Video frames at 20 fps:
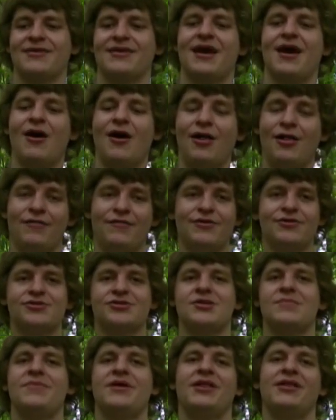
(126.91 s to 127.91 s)
and all of your
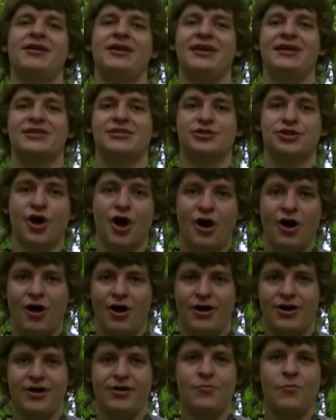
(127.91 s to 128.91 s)
stability is
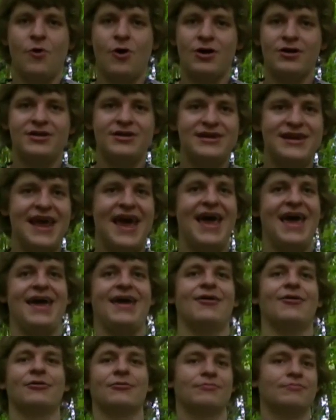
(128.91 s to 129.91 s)
gone in one
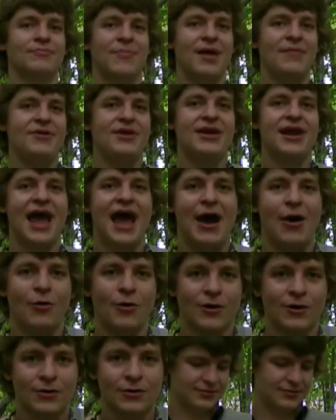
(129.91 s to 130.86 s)
day, or maybe an hour.